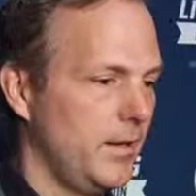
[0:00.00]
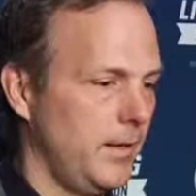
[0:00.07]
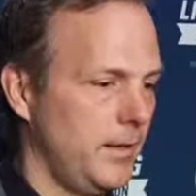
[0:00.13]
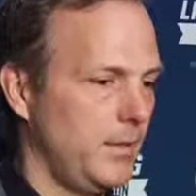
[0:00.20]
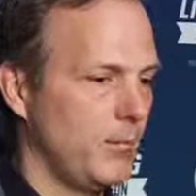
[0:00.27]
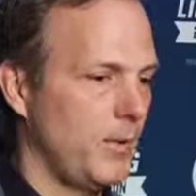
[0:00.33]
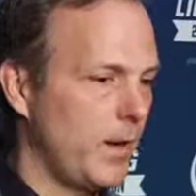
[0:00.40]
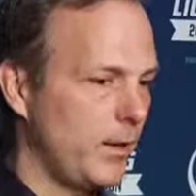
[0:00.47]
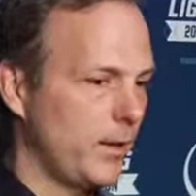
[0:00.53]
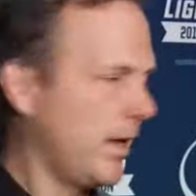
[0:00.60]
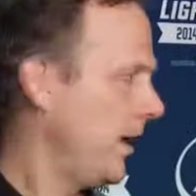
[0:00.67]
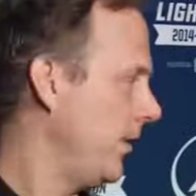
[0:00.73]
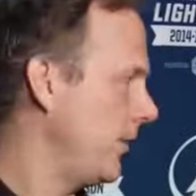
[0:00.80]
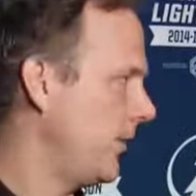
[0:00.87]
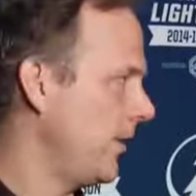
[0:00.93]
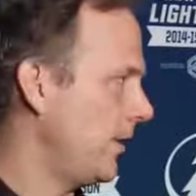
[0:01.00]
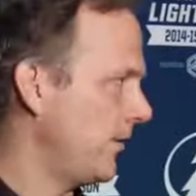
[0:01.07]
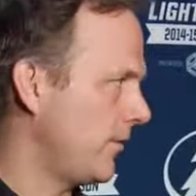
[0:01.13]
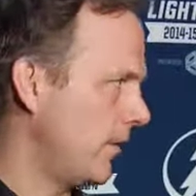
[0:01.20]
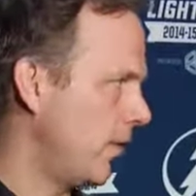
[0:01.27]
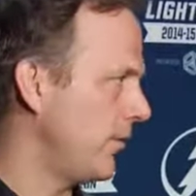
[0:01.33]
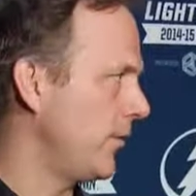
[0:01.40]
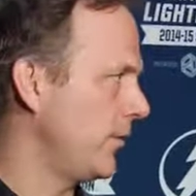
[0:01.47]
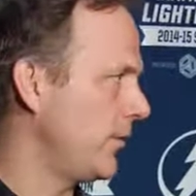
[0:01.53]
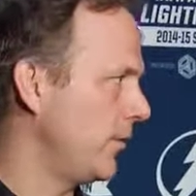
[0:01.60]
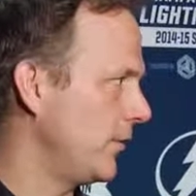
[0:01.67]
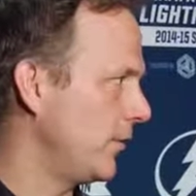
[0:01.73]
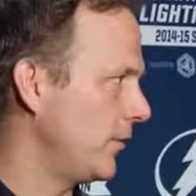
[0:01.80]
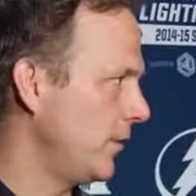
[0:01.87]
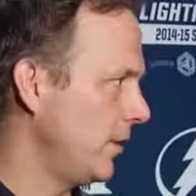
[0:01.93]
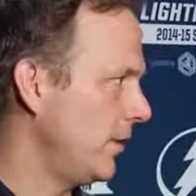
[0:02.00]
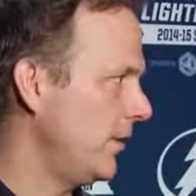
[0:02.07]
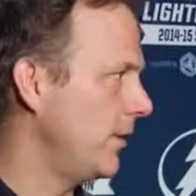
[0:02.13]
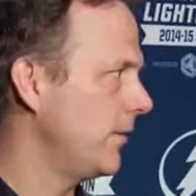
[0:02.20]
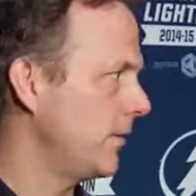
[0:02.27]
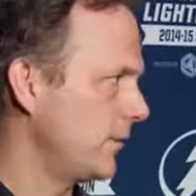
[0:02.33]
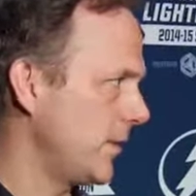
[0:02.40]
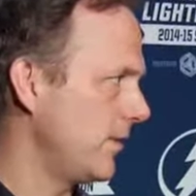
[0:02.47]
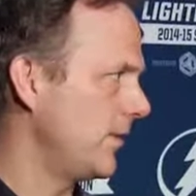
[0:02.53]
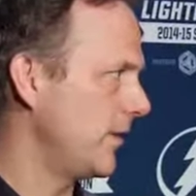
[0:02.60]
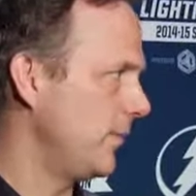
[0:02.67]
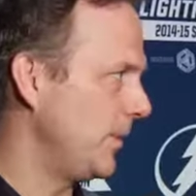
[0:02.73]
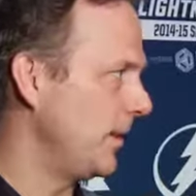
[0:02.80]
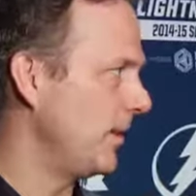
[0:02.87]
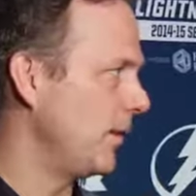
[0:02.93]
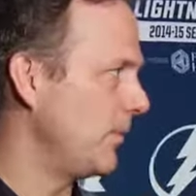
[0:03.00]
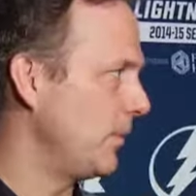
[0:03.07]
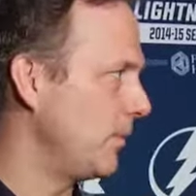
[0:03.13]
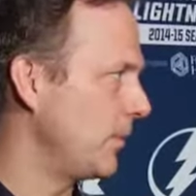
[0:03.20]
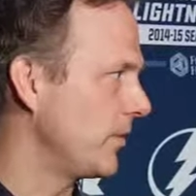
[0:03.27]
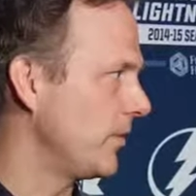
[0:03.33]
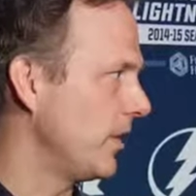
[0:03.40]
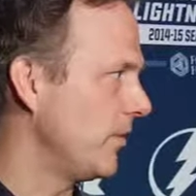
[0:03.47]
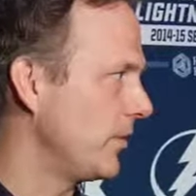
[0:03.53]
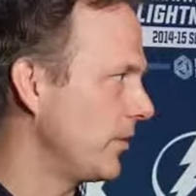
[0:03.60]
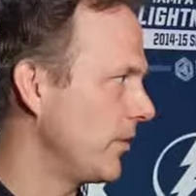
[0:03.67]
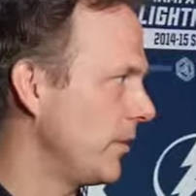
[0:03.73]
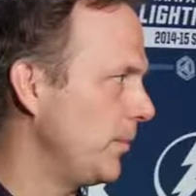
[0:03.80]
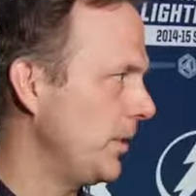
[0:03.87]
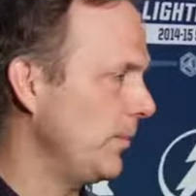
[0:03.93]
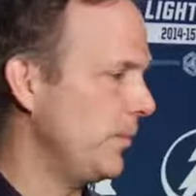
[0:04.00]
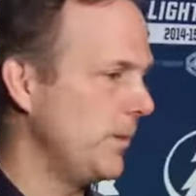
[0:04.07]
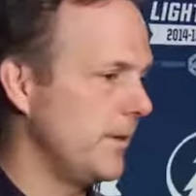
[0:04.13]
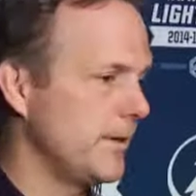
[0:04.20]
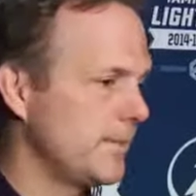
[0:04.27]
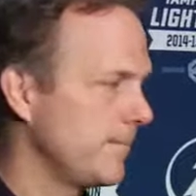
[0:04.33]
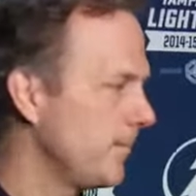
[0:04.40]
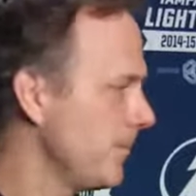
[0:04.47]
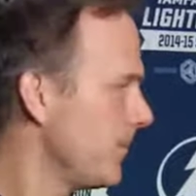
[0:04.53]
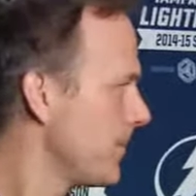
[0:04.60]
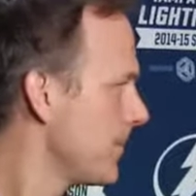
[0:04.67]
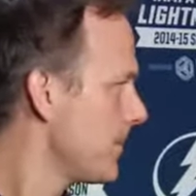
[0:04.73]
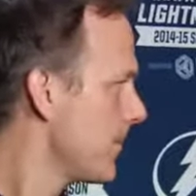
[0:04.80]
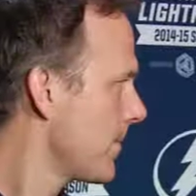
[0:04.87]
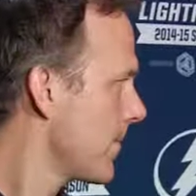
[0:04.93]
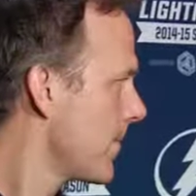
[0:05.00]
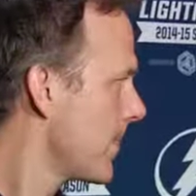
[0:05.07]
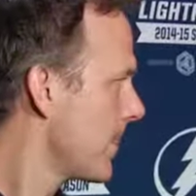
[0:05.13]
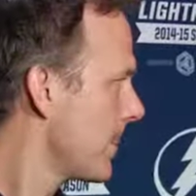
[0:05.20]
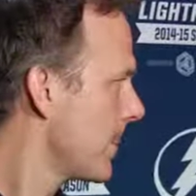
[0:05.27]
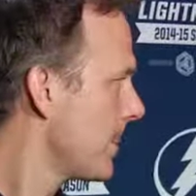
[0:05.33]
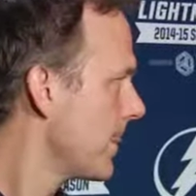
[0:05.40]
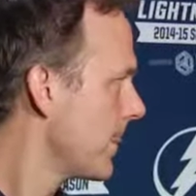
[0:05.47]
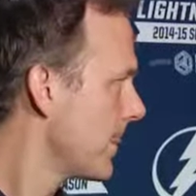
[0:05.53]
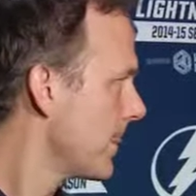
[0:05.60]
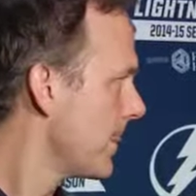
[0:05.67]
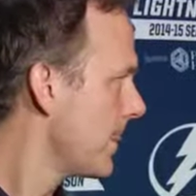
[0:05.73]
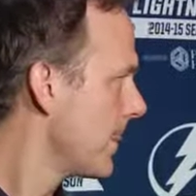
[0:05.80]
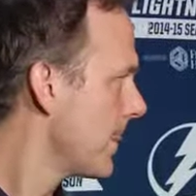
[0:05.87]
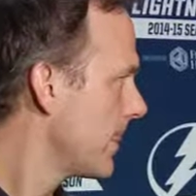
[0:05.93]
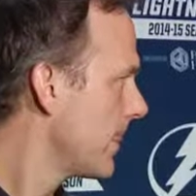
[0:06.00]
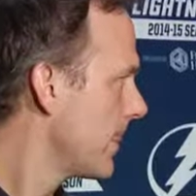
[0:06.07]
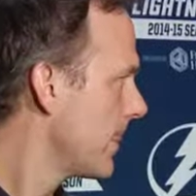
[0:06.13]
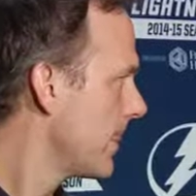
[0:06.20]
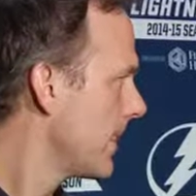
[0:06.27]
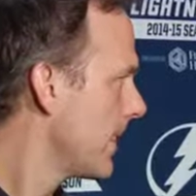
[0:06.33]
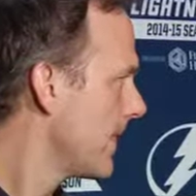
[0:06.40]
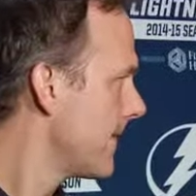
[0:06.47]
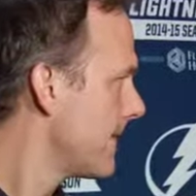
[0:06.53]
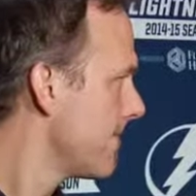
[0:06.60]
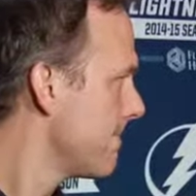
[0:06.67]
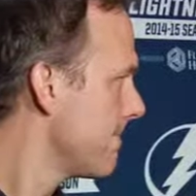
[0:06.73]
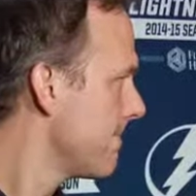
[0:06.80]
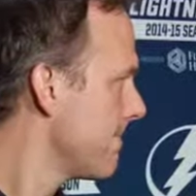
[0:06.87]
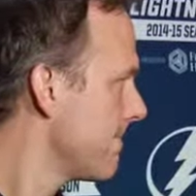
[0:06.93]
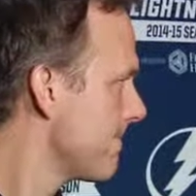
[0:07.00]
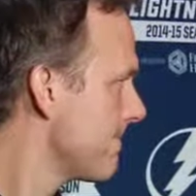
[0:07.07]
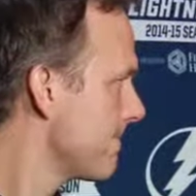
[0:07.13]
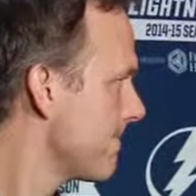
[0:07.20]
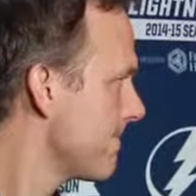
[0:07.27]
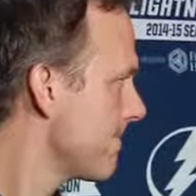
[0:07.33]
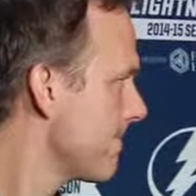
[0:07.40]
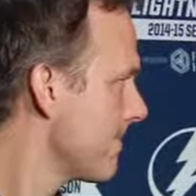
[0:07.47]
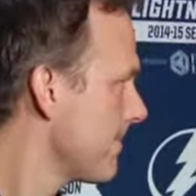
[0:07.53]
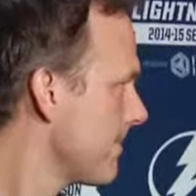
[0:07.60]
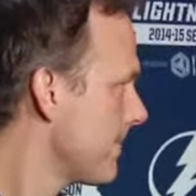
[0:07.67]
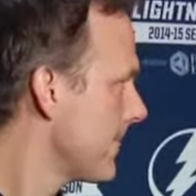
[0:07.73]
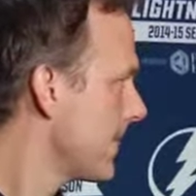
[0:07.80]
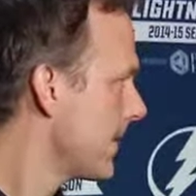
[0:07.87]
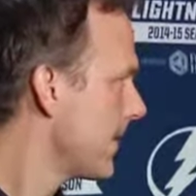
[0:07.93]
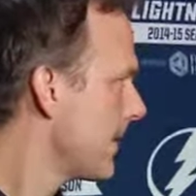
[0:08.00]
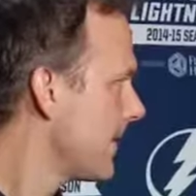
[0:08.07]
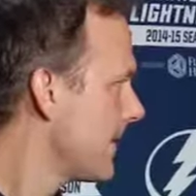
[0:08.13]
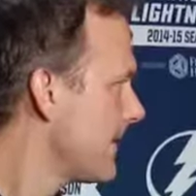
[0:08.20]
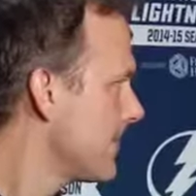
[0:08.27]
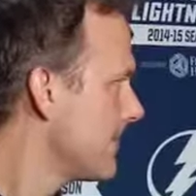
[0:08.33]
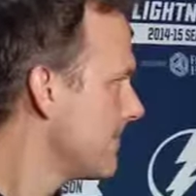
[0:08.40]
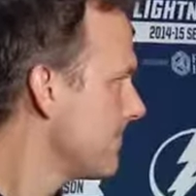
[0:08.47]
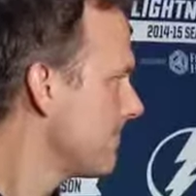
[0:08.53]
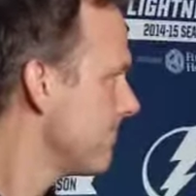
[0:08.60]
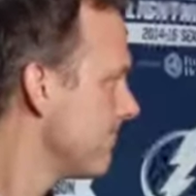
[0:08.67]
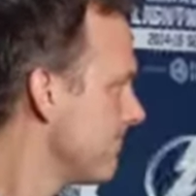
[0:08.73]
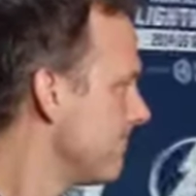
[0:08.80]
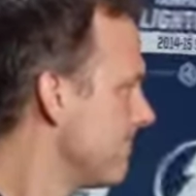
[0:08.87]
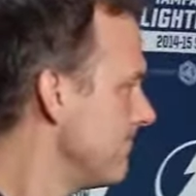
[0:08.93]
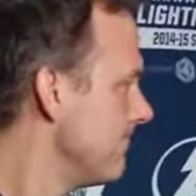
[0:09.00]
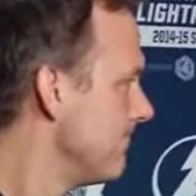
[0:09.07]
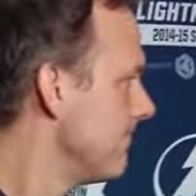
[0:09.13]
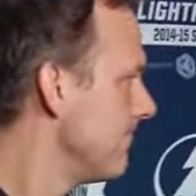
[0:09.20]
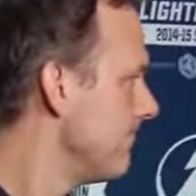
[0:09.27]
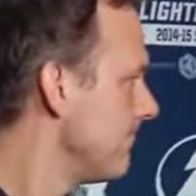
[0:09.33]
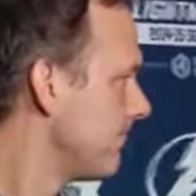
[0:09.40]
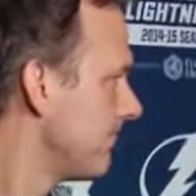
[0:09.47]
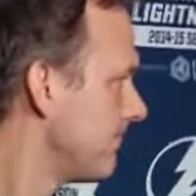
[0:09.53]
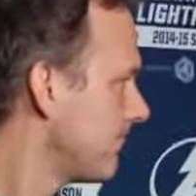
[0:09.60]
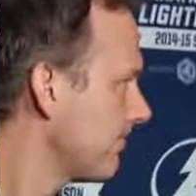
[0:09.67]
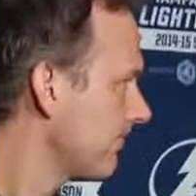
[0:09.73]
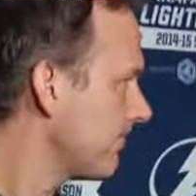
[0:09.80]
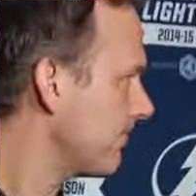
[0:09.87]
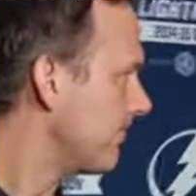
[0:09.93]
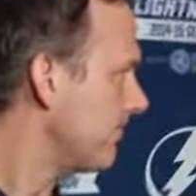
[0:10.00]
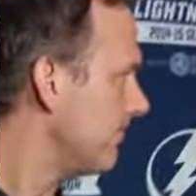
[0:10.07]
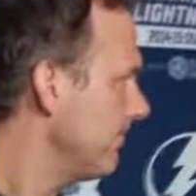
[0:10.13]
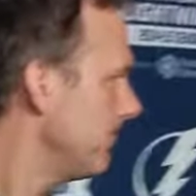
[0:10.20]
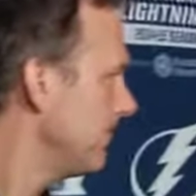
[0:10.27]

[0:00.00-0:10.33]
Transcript: in the rare occasion that selfish is good, sometimes you got to be a little bit more selfish on the PP. Is some of the silver lining with some of these injuries that you get maybe some guys into the lineup here late in the season mm -hmm. where maybe you